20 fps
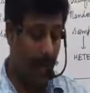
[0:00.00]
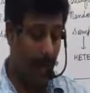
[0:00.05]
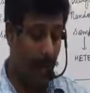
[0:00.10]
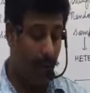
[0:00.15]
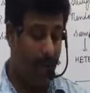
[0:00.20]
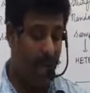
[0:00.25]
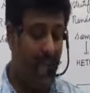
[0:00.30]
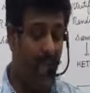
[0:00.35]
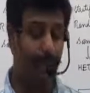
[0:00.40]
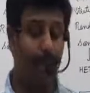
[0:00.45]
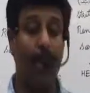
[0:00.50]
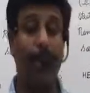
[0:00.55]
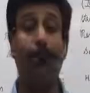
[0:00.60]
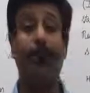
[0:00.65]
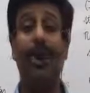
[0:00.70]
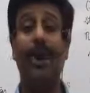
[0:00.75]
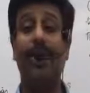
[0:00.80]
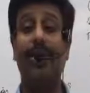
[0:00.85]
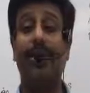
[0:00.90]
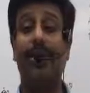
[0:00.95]
When the
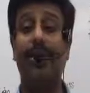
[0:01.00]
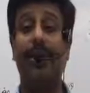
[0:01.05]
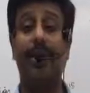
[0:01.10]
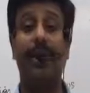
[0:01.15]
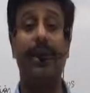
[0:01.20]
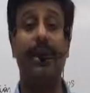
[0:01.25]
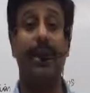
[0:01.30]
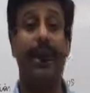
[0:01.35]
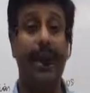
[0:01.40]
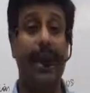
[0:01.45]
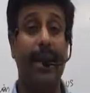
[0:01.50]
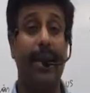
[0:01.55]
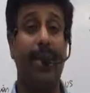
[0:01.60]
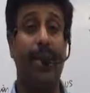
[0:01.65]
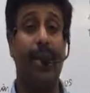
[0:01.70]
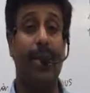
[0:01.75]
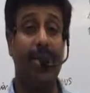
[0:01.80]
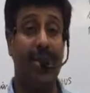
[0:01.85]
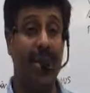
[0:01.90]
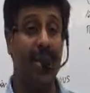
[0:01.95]
population is
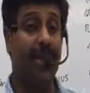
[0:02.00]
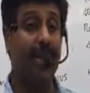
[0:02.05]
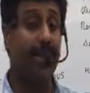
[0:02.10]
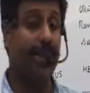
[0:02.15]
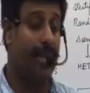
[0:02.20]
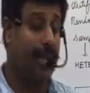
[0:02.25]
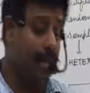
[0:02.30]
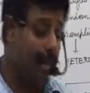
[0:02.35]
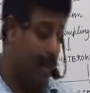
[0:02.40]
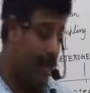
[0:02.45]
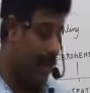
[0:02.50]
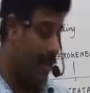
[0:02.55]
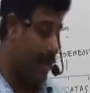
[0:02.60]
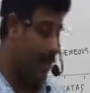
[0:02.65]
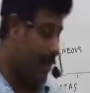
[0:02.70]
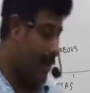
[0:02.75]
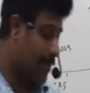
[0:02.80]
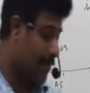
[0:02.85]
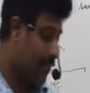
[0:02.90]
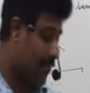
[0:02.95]
heterogeneous, that
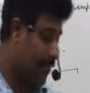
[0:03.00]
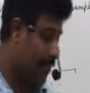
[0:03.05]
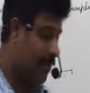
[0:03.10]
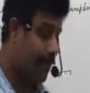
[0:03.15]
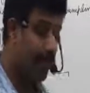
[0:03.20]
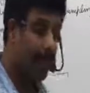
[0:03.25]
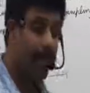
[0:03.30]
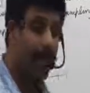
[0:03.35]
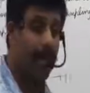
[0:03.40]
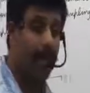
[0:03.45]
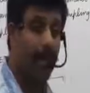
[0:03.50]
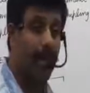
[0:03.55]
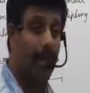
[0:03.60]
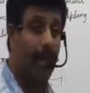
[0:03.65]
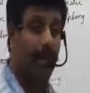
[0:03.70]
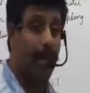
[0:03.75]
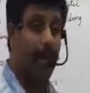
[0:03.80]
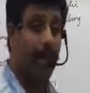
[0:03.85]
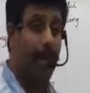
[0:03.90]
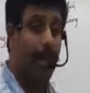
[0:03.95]
is,
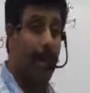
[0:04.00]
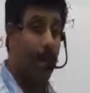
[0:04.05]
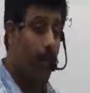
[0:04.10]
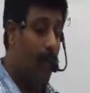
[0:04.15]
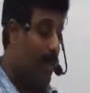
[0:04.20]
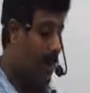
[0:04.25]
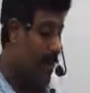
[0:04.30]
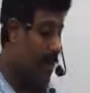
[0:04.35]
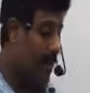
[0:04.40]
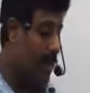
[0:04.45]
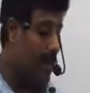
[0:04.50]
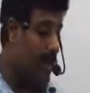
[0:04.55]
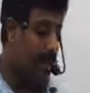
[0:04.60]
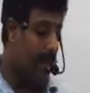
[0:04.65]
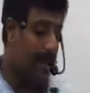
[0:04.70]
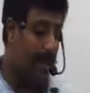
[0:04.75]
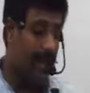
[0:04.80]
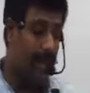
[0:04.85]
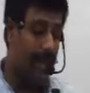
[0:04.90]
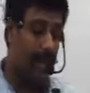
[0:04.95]
when there
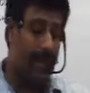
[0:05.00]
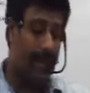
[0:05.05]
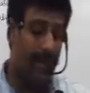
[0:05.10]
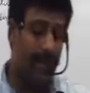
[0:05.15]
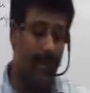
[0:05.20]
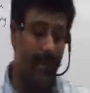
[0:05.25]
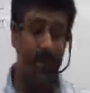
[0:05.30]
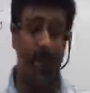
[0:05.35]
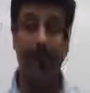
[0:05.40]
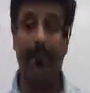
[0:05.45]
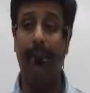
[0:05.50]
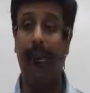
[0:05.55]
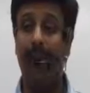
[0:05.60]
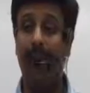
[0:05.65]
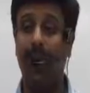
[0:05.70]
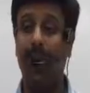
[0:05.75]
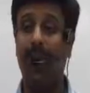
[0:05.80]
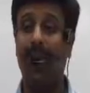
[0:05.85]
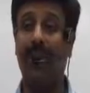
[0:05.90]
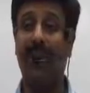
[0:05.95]
is considerable
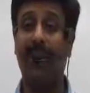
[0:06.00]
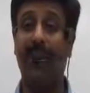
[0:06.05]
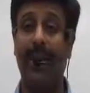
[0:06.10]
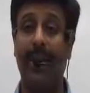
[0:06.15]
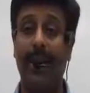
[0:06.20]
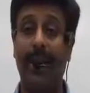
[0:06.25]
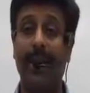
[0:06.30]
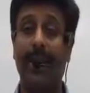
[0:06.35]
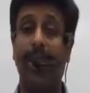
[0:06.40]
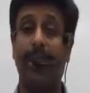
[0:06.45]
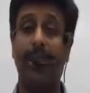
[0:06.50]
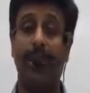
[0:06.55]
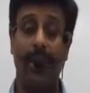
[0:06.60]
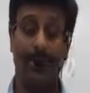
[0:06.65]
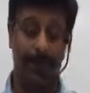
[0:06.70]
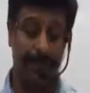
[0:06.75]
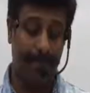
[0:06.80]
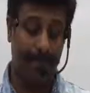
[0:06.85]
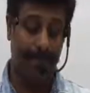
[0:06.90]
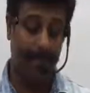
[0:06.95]
amount of variation
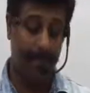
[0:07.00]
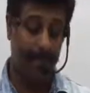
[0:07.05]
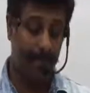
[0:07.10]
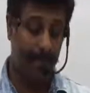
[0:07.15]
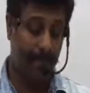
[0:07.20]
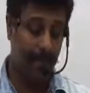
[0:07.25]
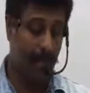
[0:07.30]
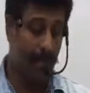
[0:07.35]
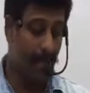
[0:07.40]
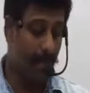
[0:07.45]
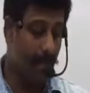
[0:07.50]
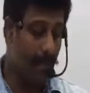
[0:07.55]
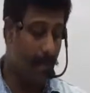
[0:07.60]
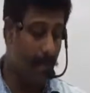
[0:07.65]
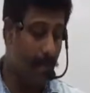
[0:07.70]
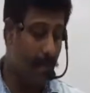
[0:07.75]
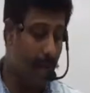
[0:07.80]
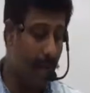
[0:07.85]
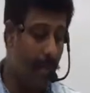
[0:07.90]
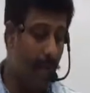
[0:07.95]

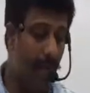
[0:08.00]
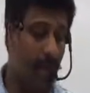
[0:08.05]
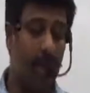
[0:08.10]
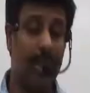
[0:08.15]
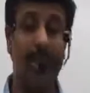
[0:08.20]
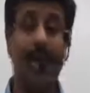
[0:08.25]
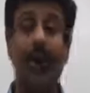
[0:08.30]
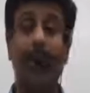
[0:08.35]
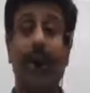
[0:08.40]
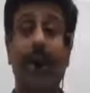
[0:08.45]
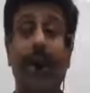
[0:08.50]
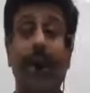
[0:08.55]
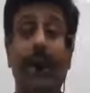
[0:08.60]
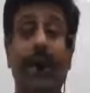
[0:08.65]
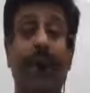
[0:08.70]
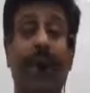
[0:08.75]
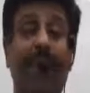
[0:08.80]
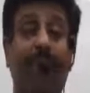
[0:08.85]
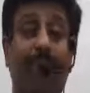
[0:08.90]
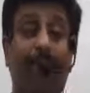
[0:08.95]
among the
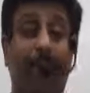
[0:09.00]
units of